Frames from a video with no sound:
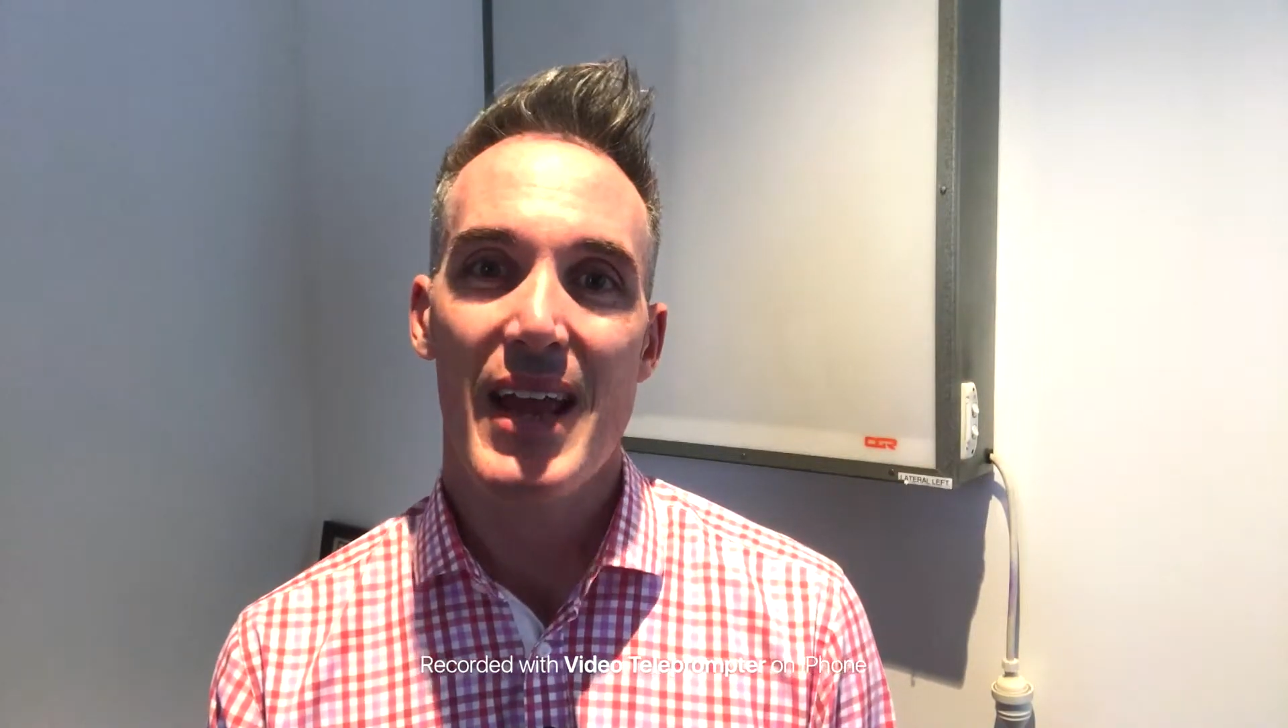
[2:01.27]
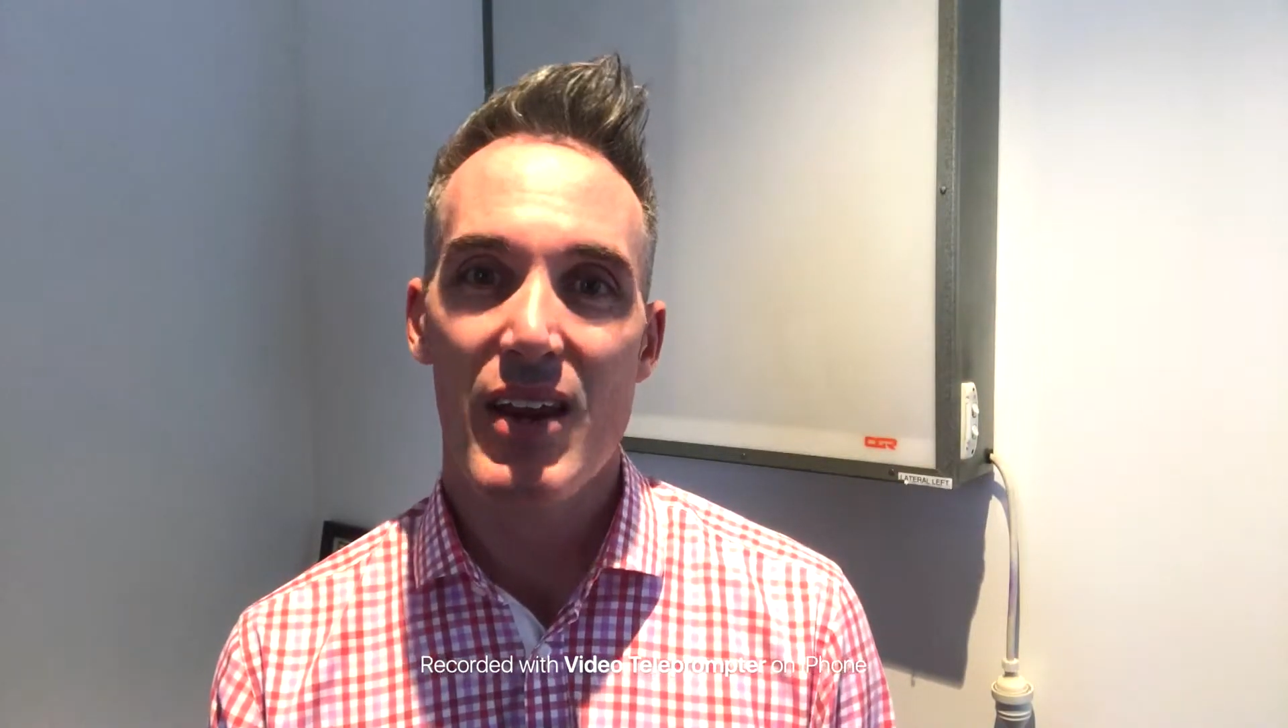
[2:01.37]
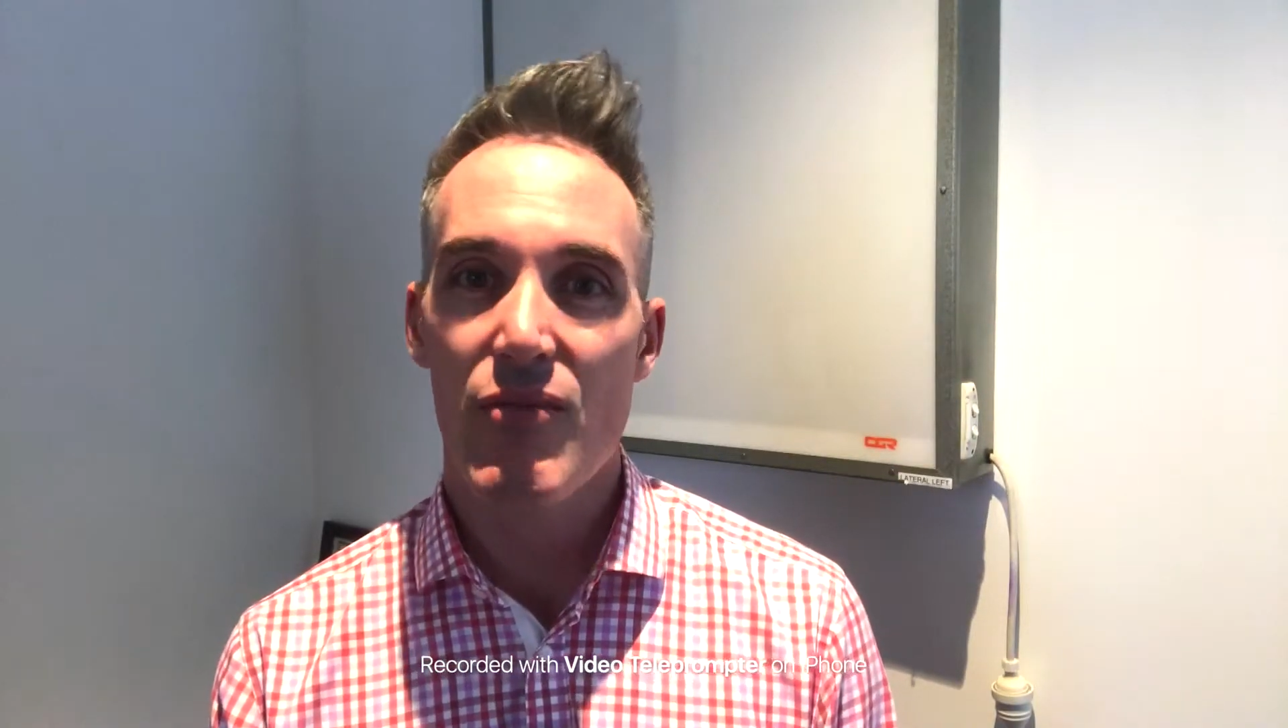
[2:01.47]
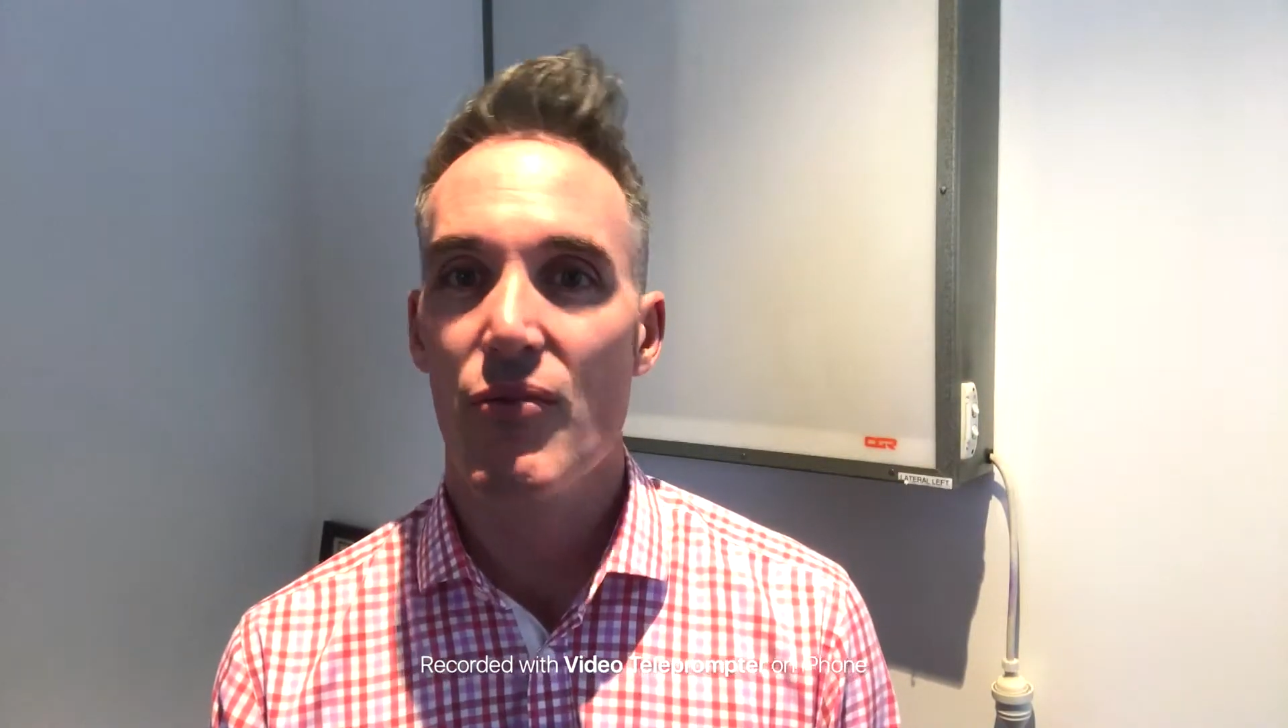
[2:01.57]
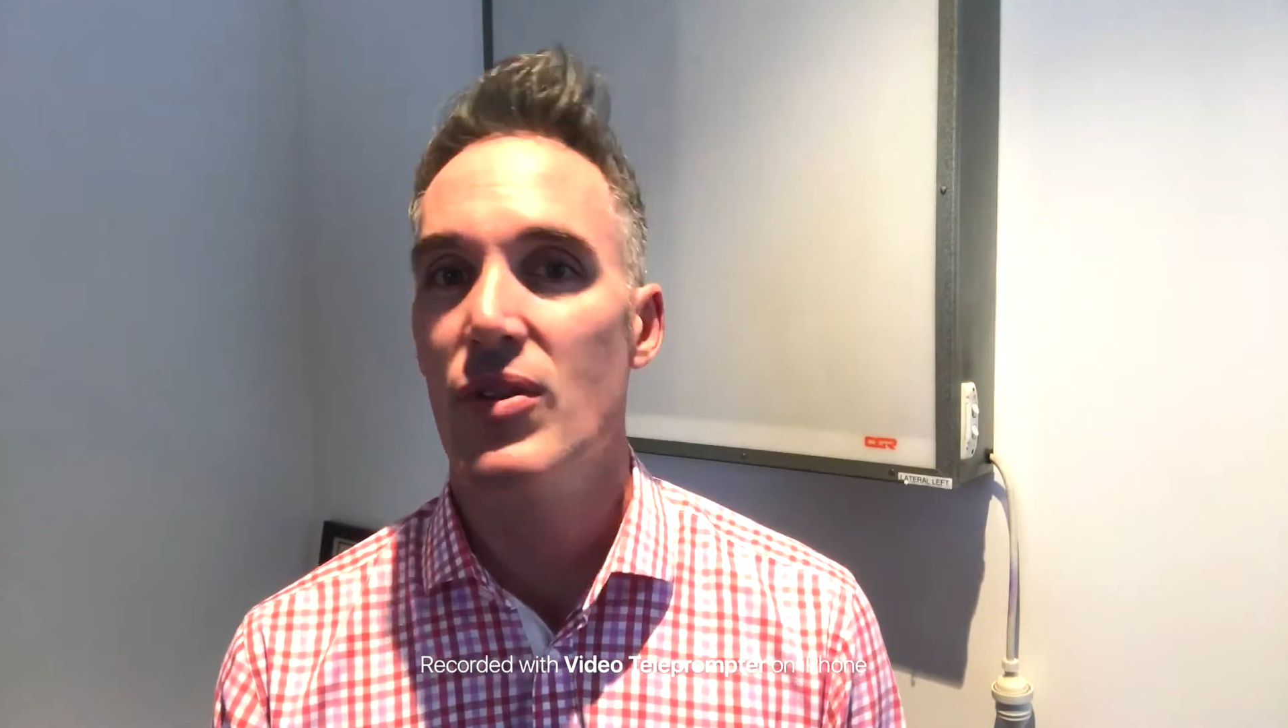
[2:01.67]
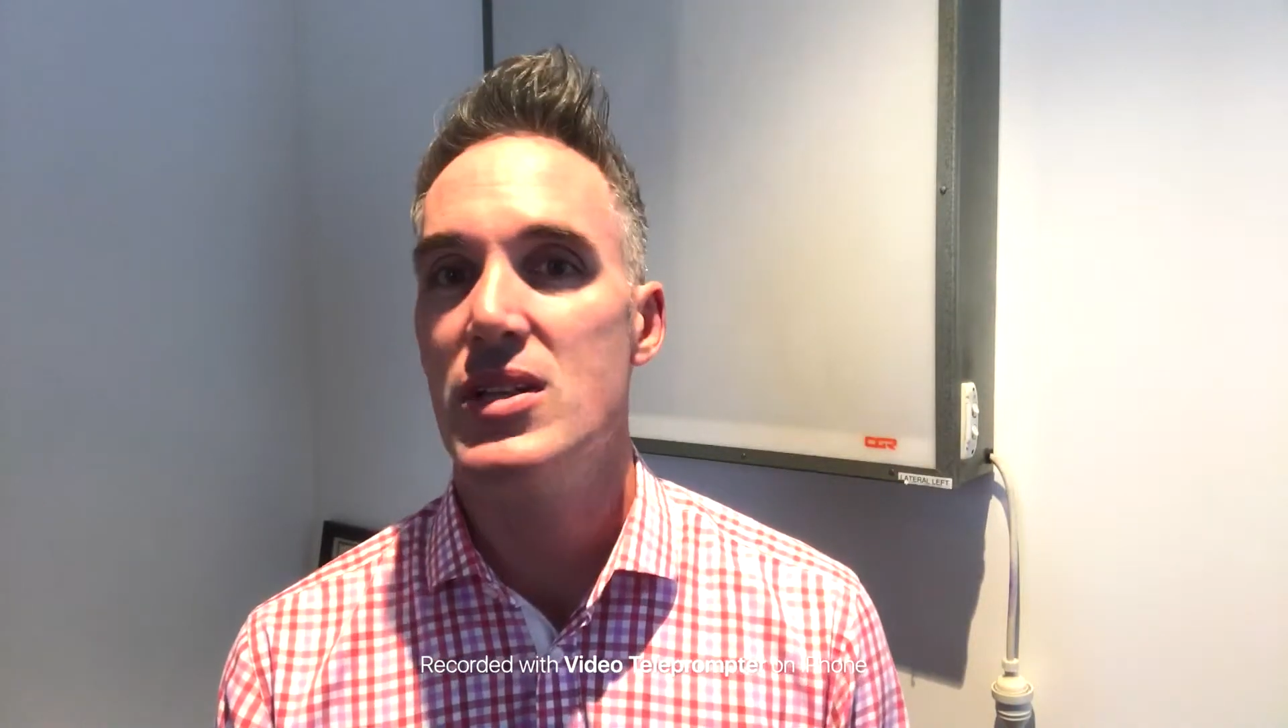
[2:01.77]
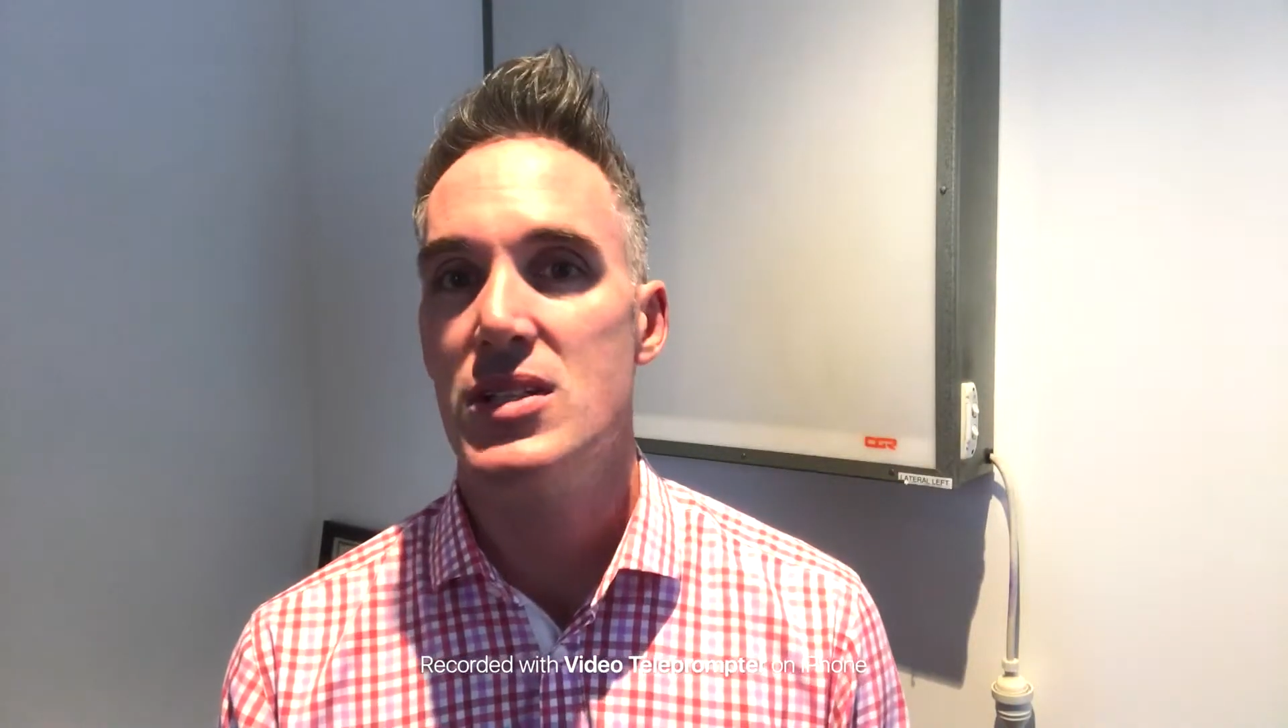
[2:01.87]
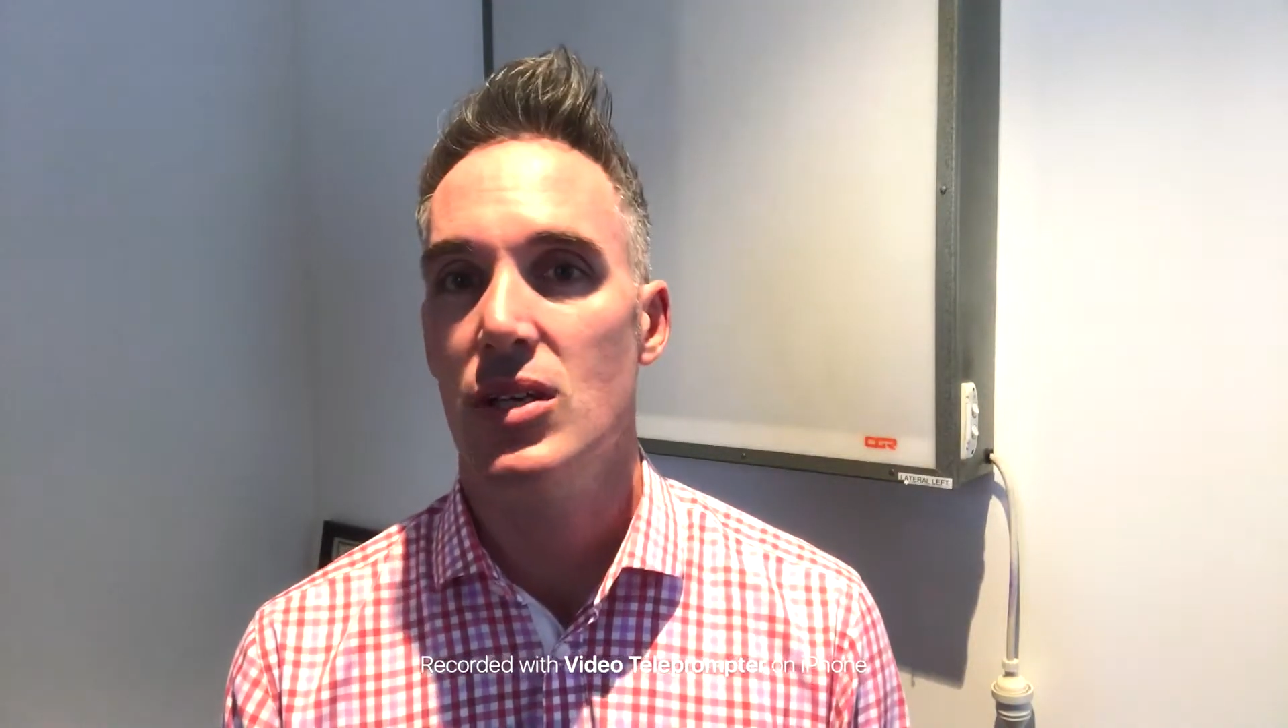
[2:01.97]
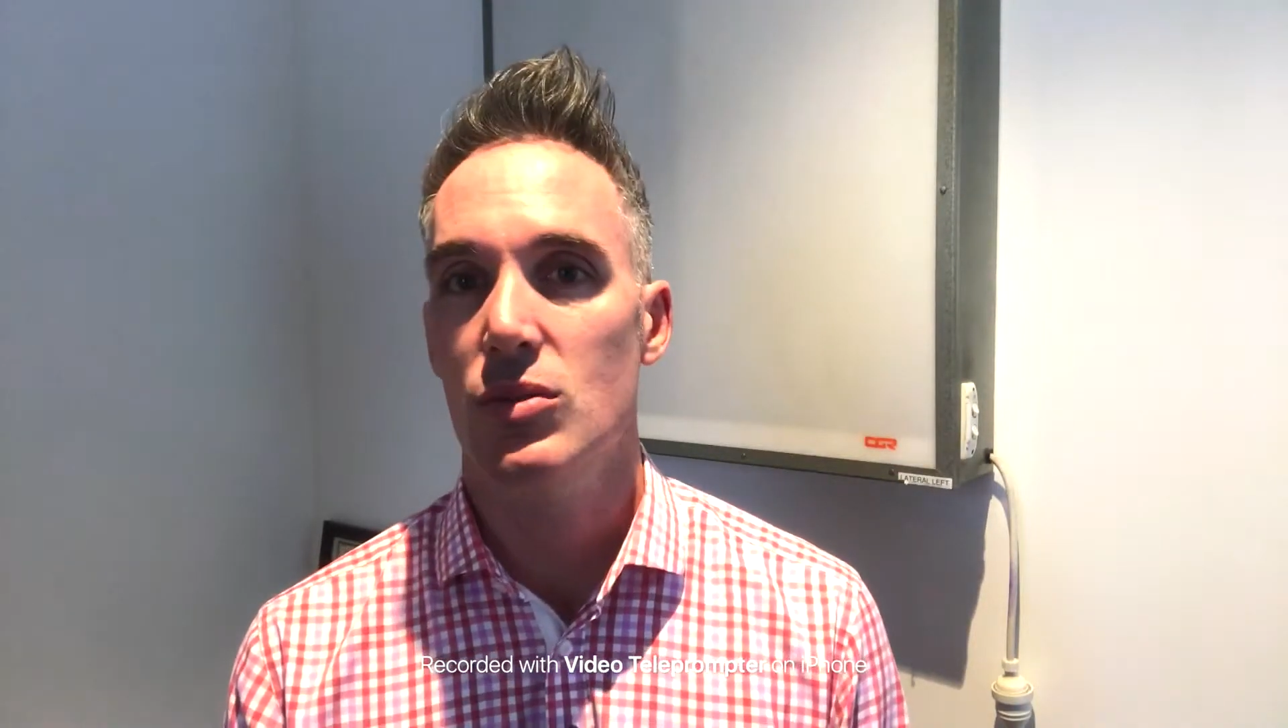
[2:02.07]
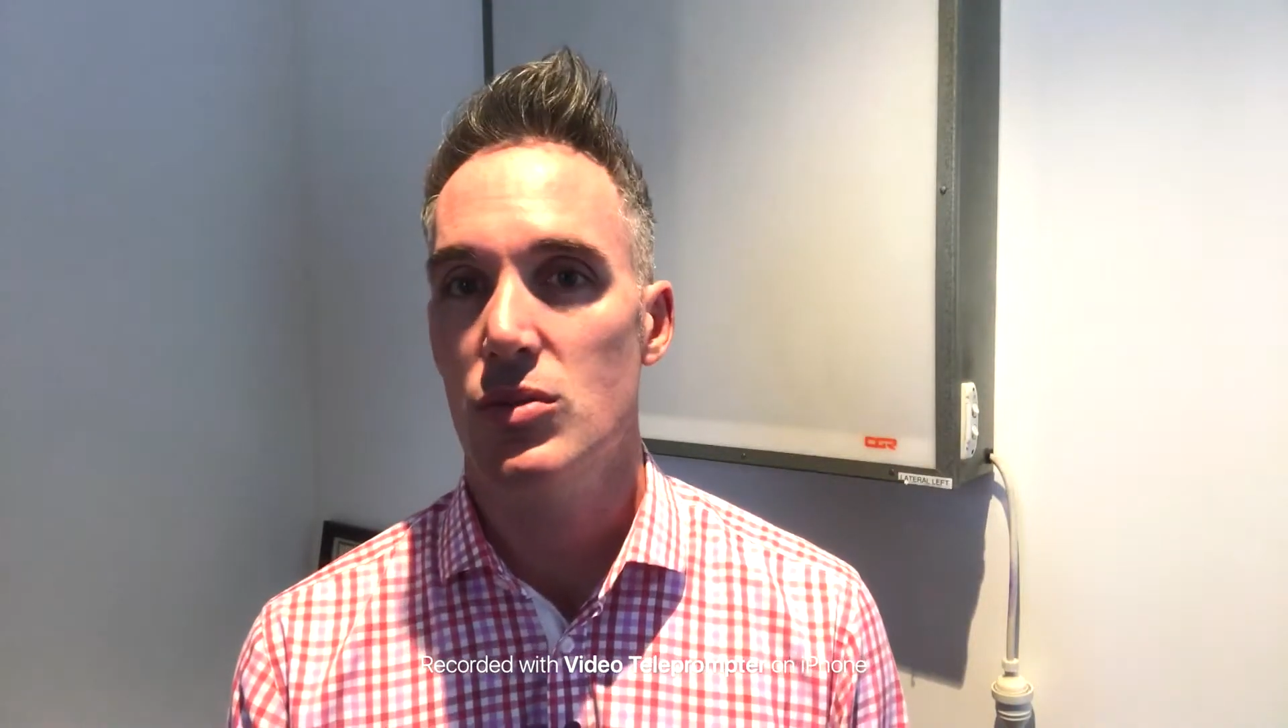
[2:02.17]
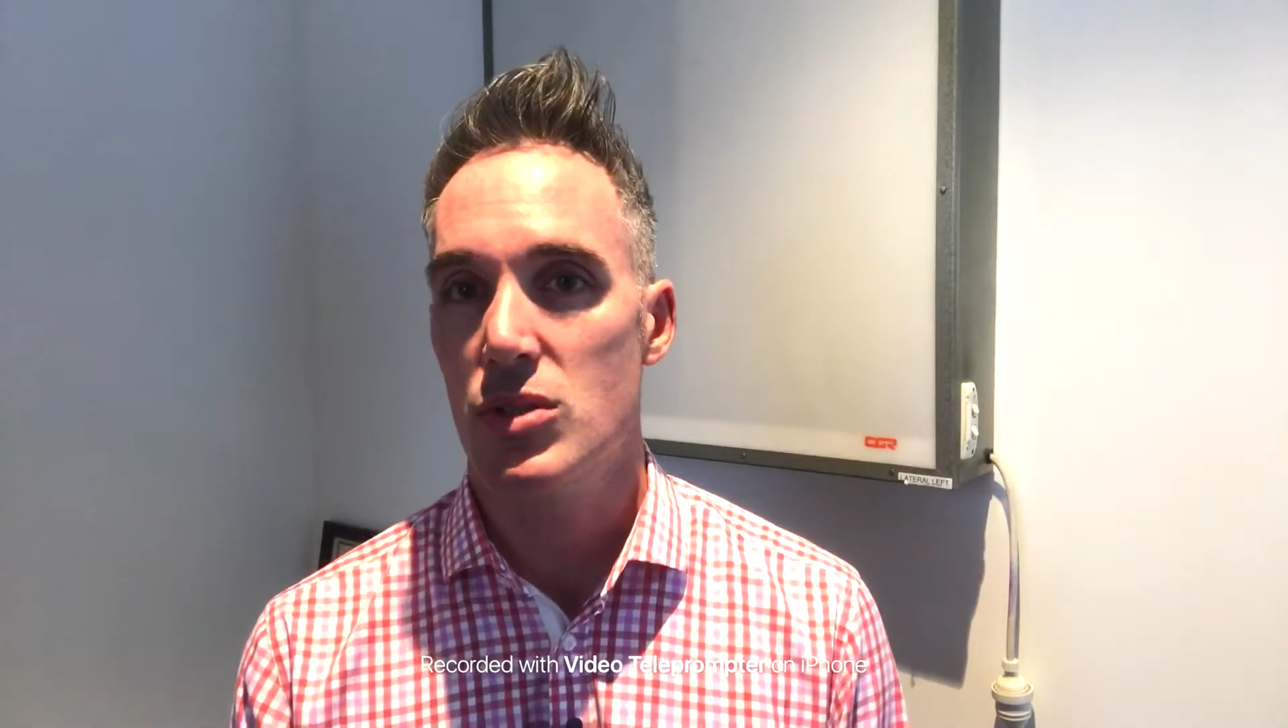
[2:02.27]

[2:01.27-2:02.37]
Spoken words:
every single